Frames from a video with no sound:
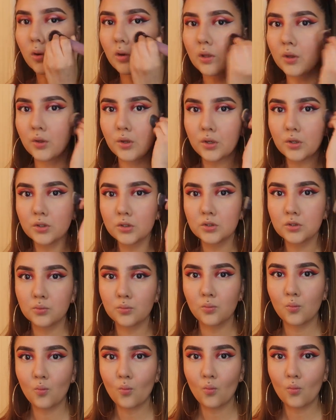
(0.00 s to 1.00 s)
Okay,
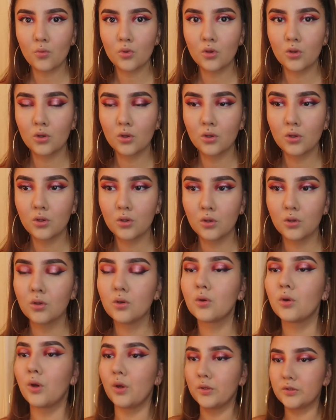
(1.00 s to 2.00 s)
guys.
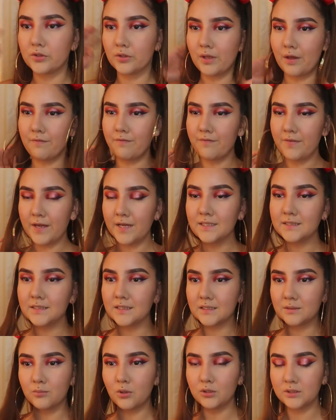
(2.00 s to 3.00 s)
Okay, so that base
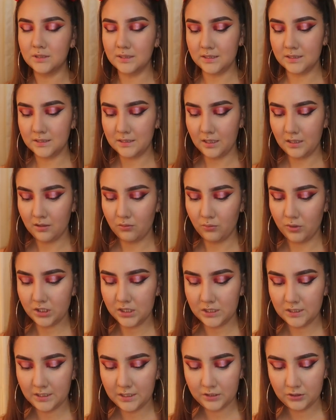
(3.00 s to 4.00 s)
is mostly done. We
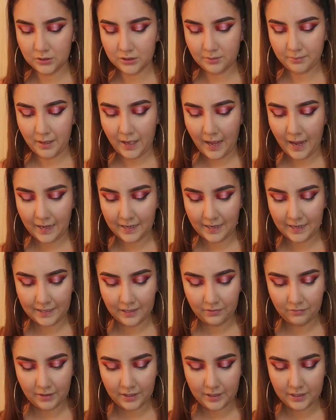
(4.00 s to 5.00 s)
just need to do some
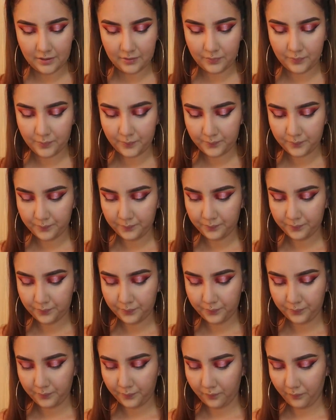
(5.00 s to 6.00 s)
highlighting right
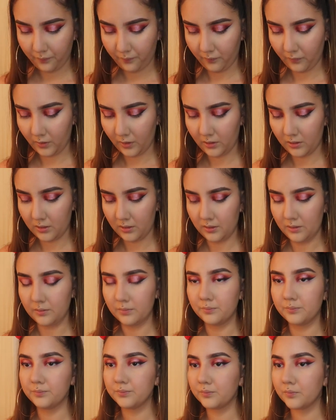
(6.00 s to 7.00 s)

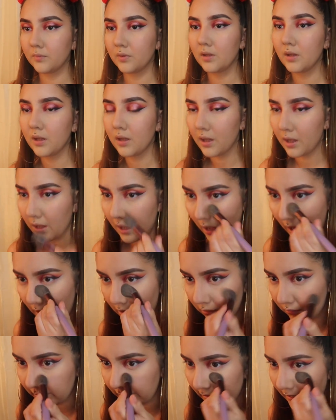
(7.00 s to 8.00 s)
now.
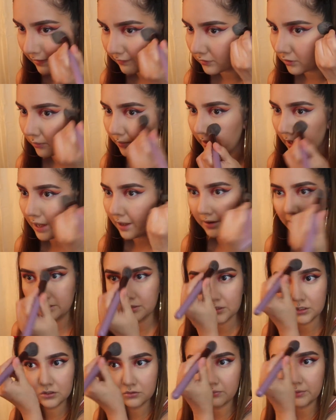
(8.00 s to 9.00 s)
I don't really have no powder
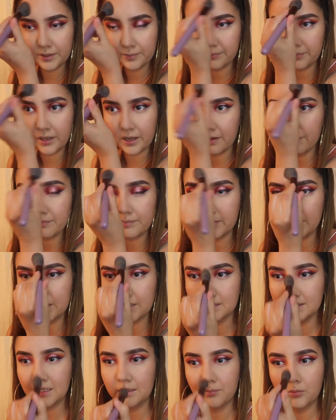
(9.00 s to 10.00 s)
to sweep off
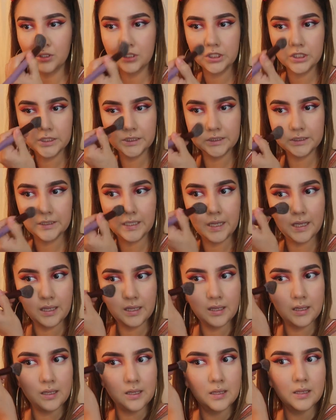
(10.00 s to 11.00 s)
because I'm more just
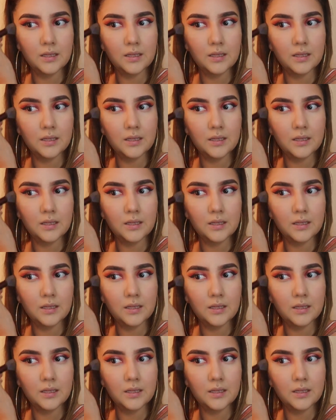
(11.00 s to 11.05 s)
set